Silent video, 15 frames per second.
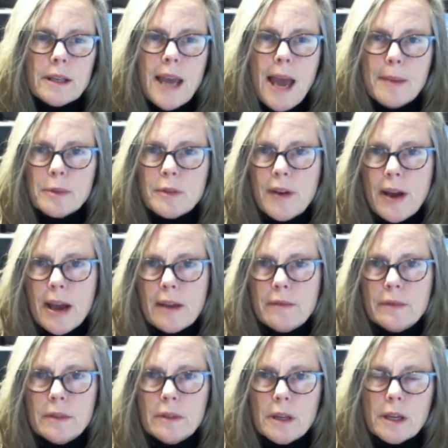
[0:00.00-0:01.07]

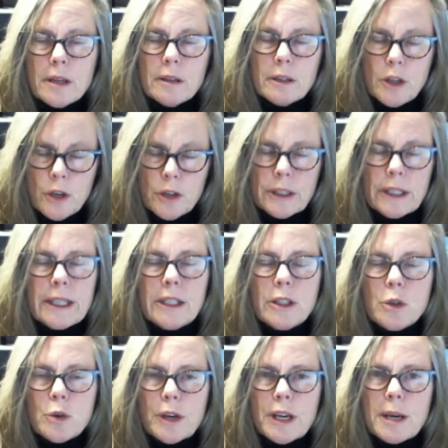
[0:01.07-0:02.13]
CAPS-5 currently
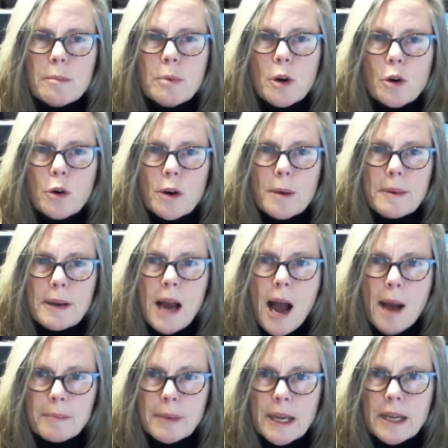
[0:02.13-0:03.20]
screening program at
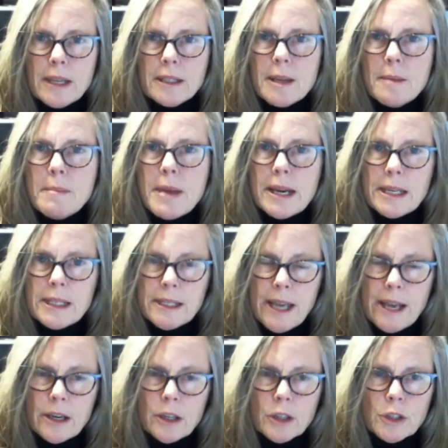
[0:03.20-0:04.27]
Hopkins and many
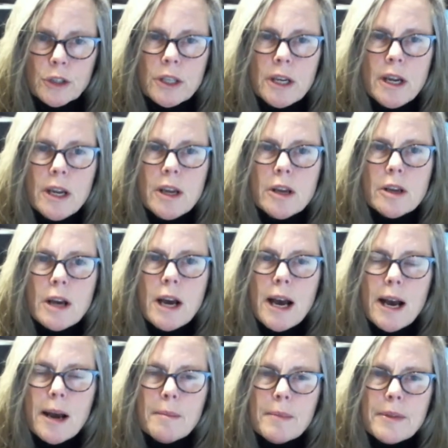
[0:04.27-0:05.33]
centers
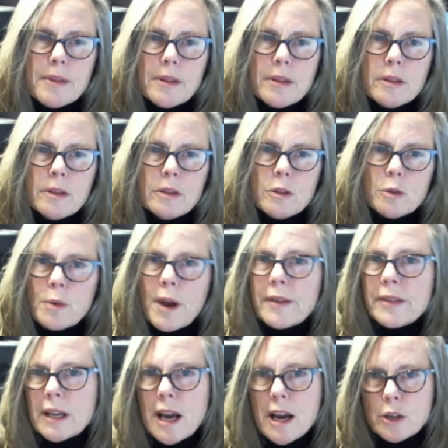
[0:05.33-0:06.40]

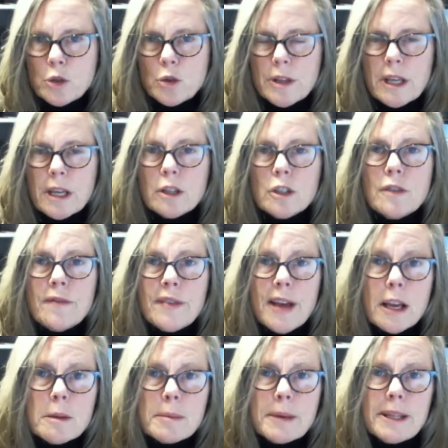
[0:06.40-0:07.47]
throughout the country that are
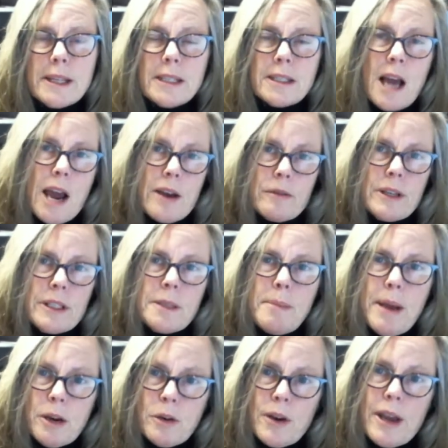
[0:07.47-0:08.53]
developing these
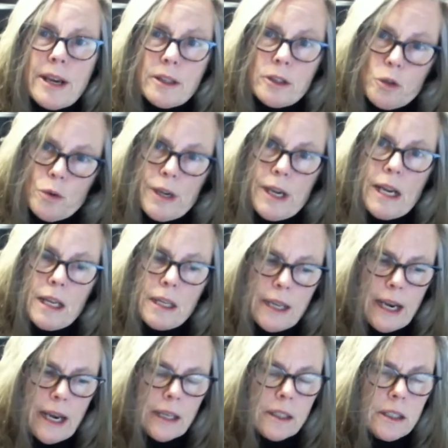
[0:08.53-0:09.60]
high-risk pancreatic screening
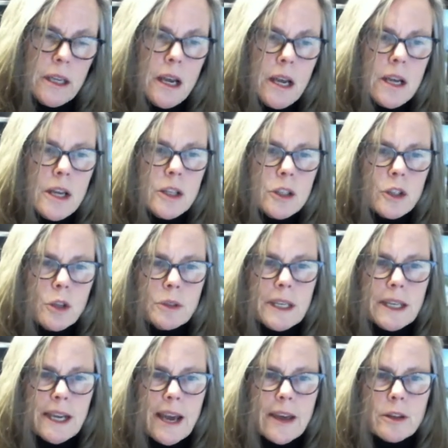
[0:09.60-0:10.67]
clinics. So
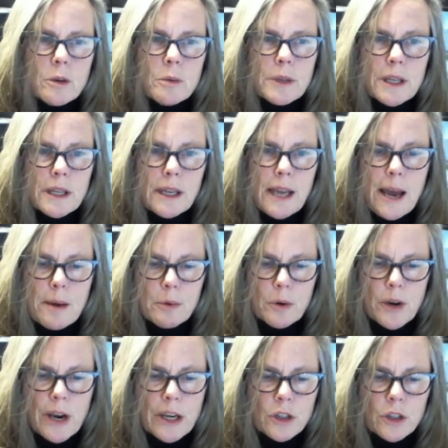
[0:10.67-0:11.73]
together with
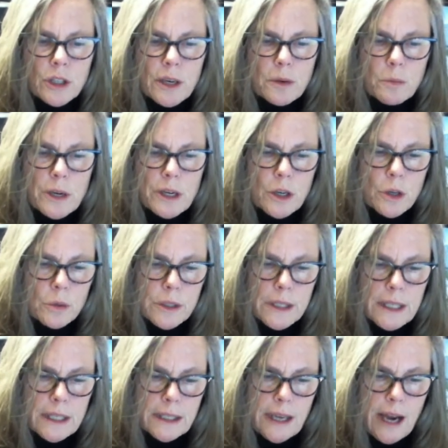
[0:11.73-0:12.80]
collaboration, we use
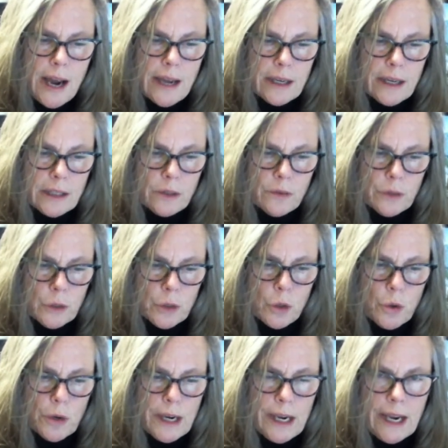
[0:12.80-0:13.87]
these guidelines for
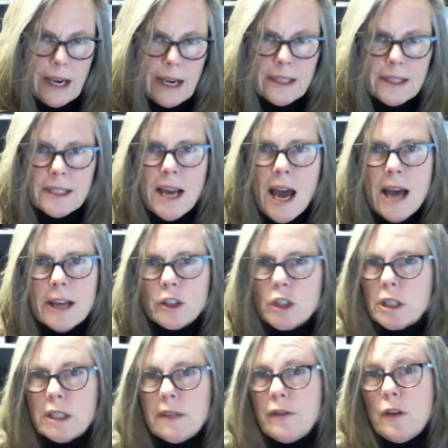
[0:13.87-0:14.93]
screening. It's not
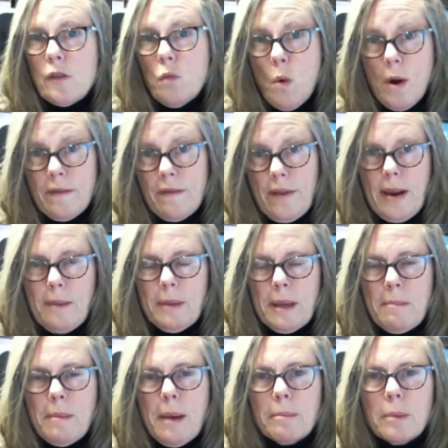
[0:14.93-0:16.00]
just if you have one
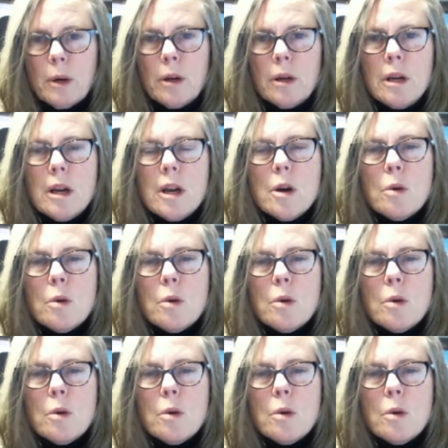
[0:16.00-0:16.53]
family member.